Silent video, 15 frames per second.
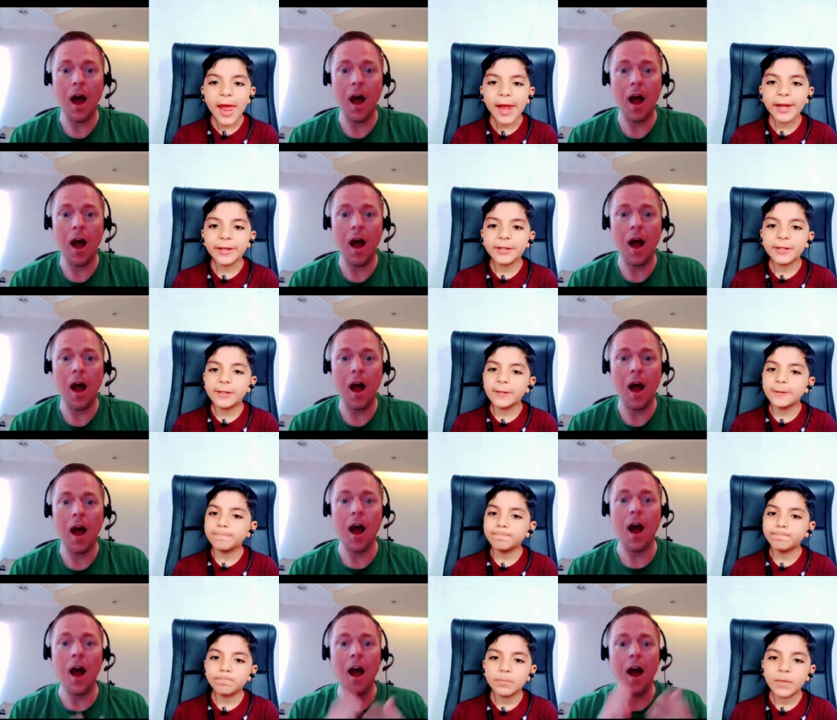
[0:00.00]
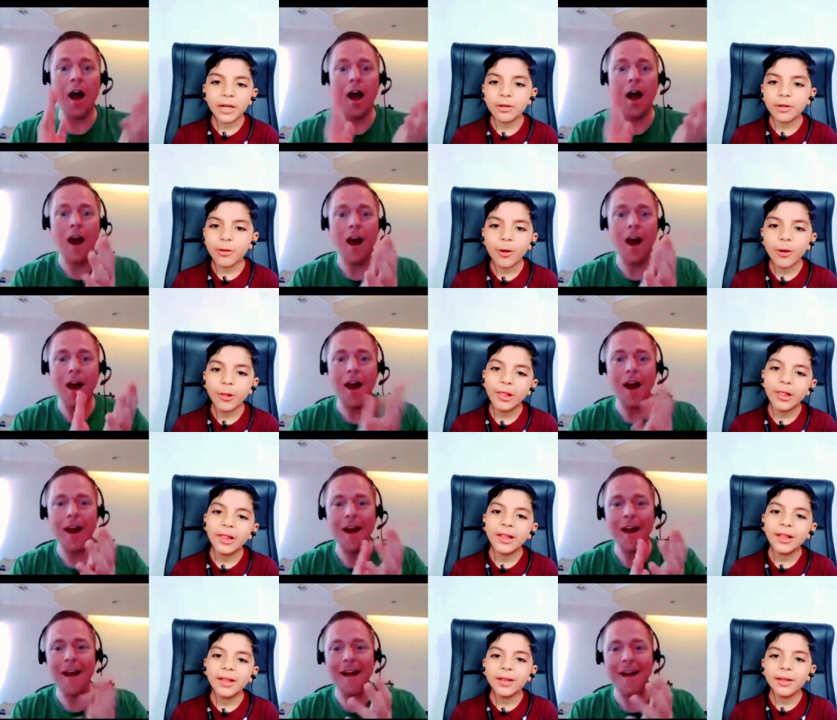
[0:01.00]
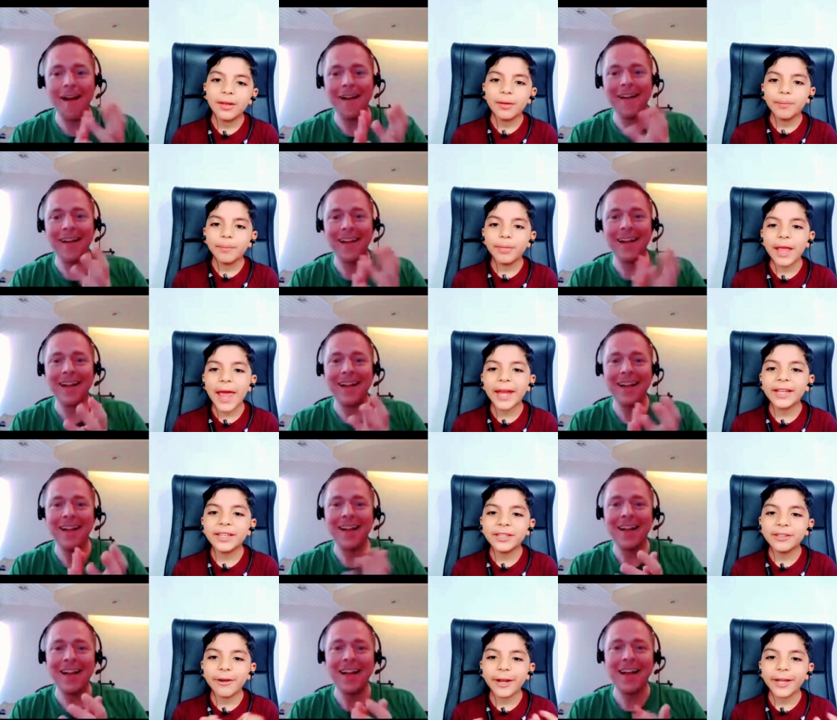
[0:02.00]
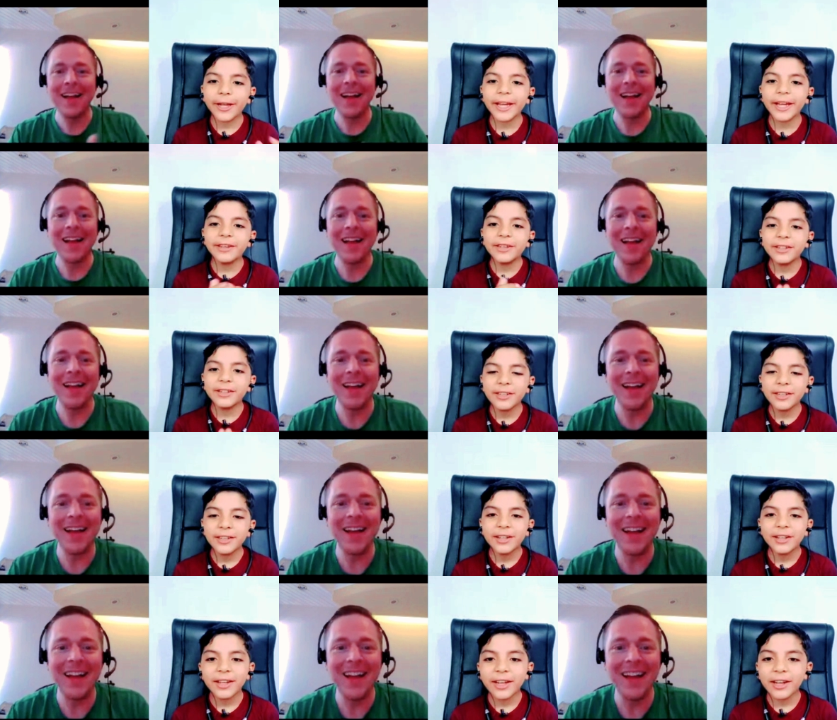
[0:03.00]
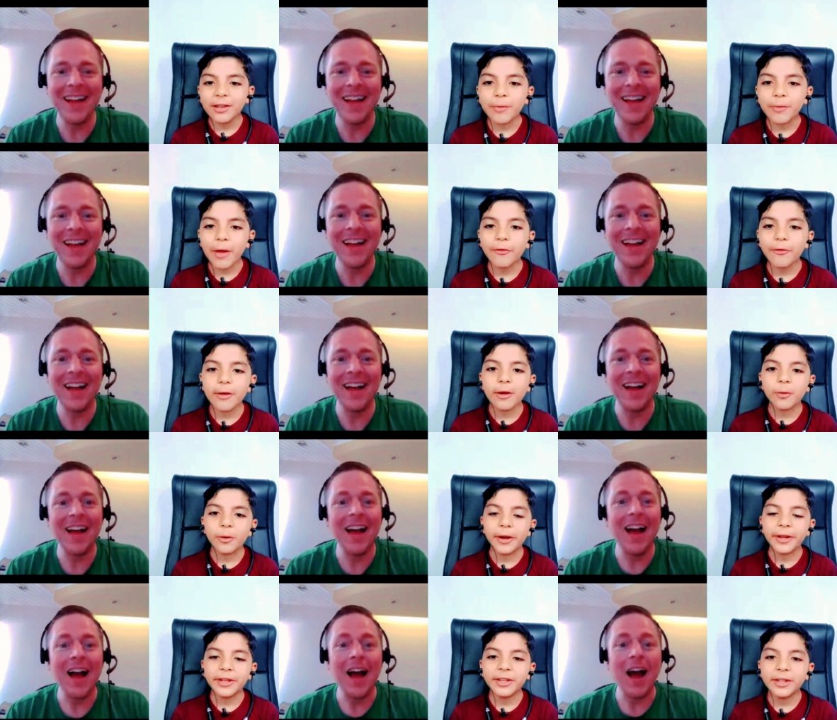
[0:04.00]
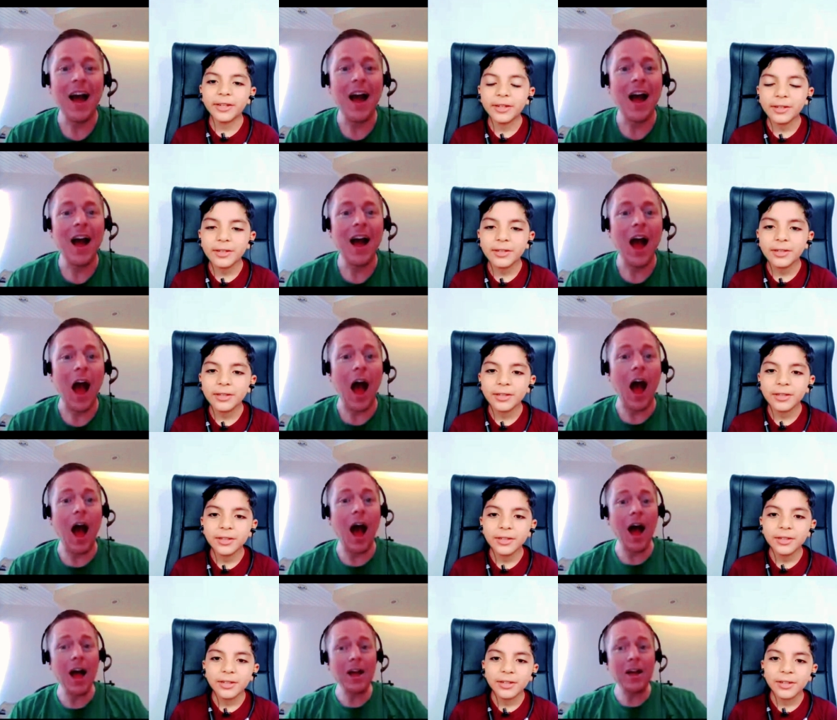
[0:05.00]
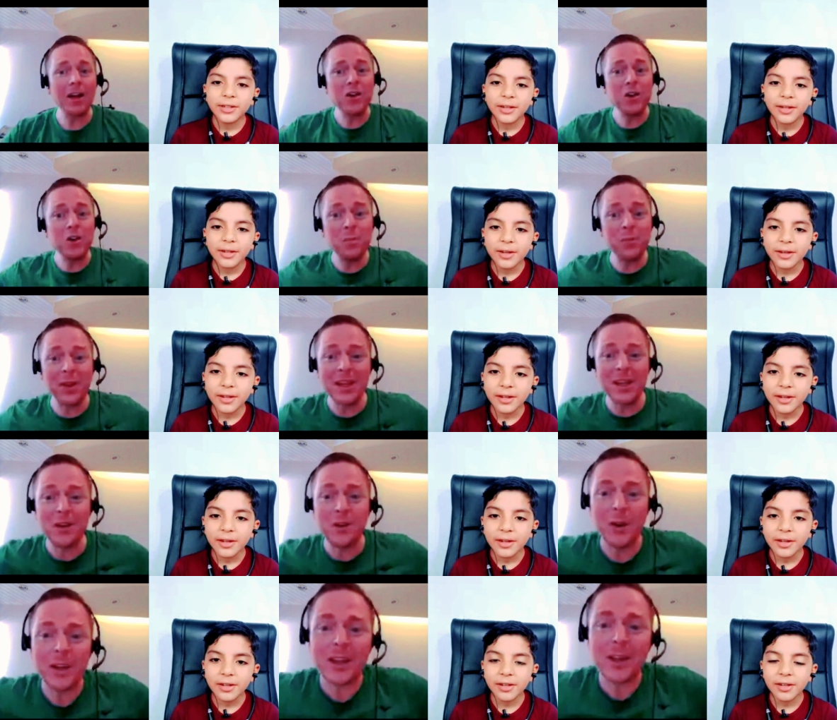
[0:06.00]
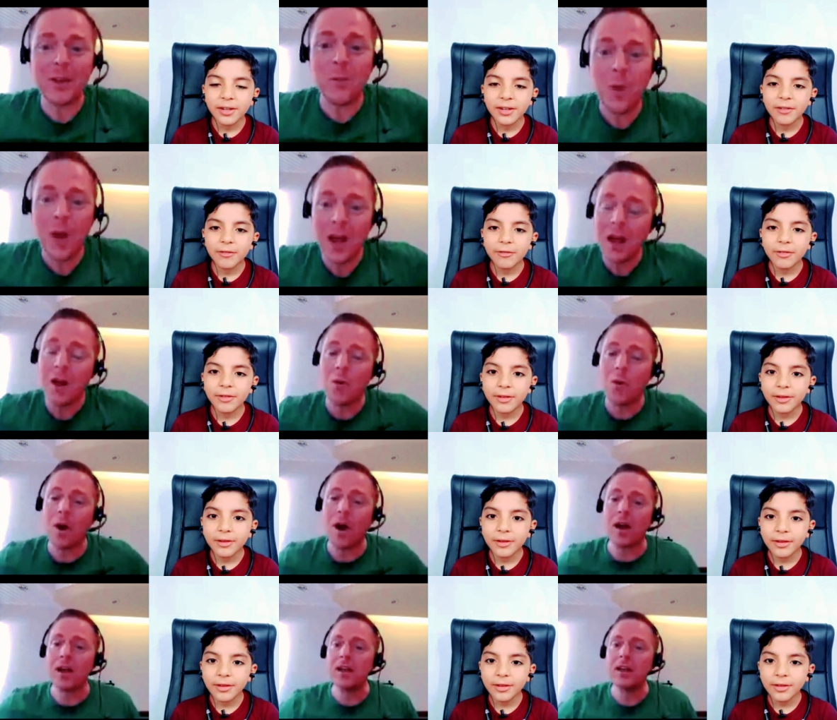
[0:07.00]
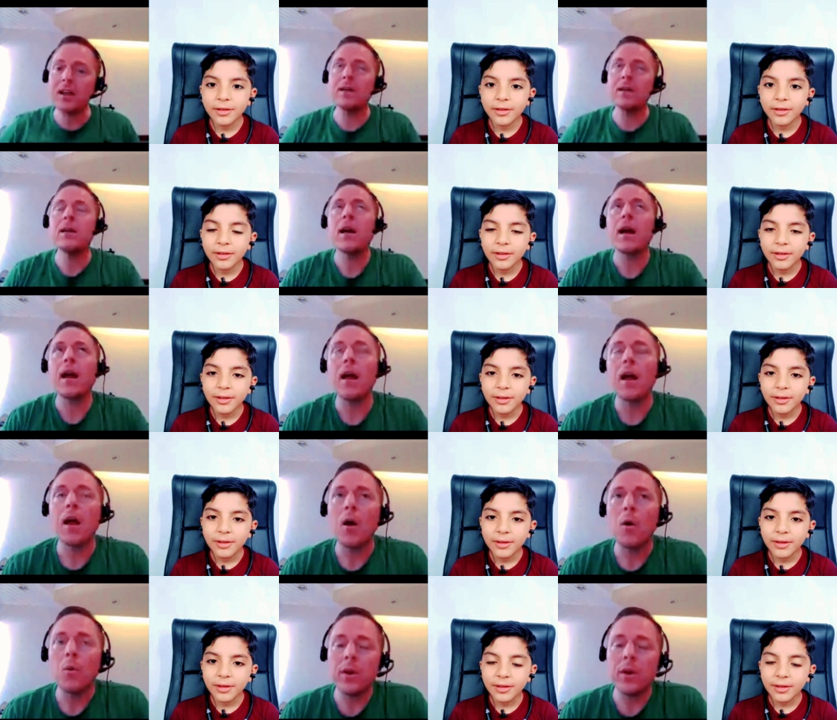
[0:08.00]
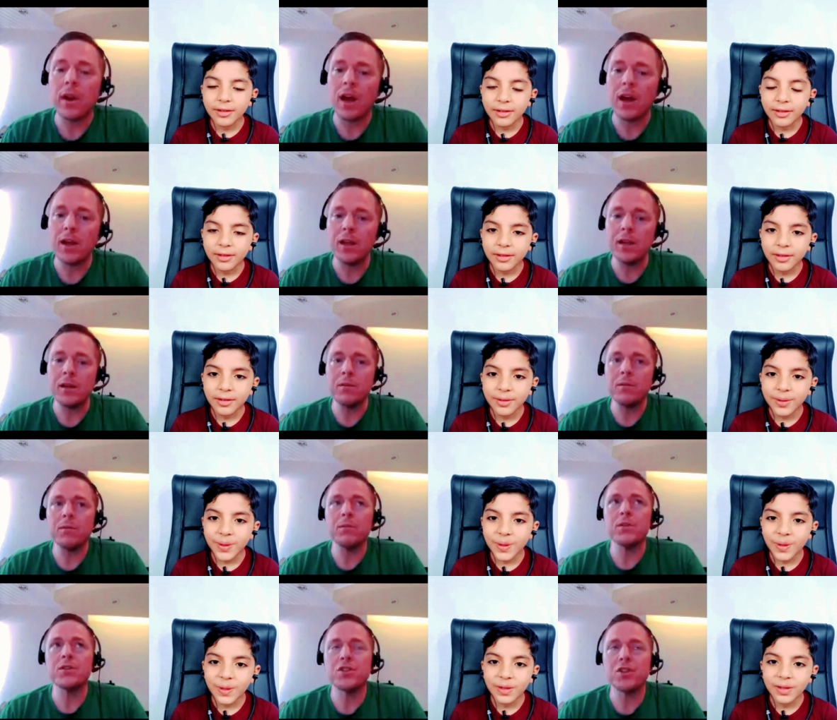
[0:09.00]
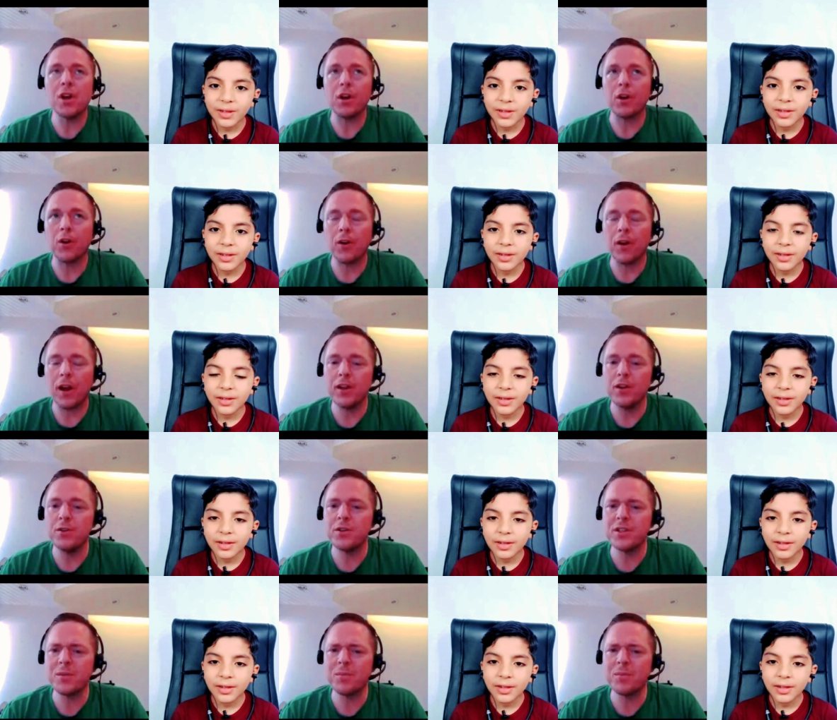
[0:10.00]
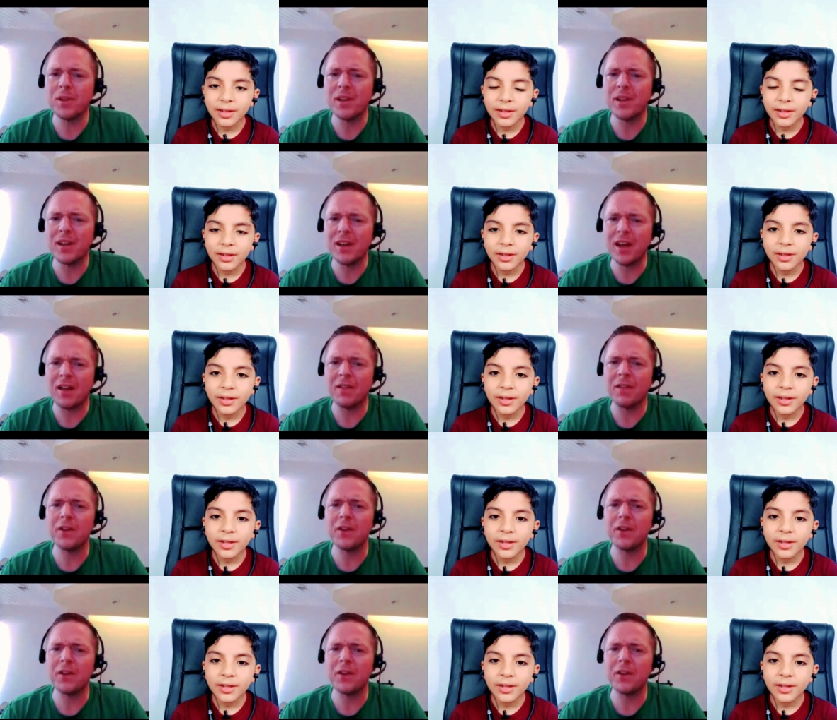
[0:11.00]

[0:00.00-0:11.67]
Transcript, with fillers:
Speaker 1: and it's all playing cricket. It's my favorite.
Speaker 2: Ah, you play cricket. Wow. I when I was younger, I used to play a